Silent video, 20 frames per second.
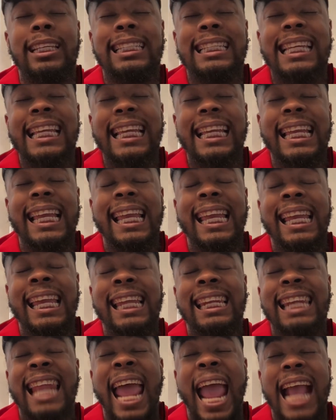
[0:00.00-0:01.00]
to sit
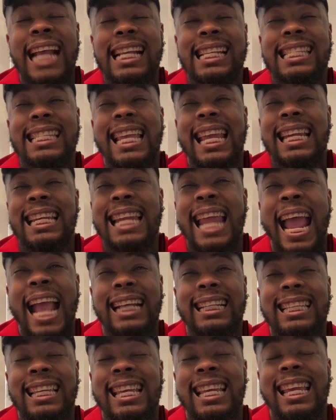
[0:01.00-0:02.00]
and relax and watch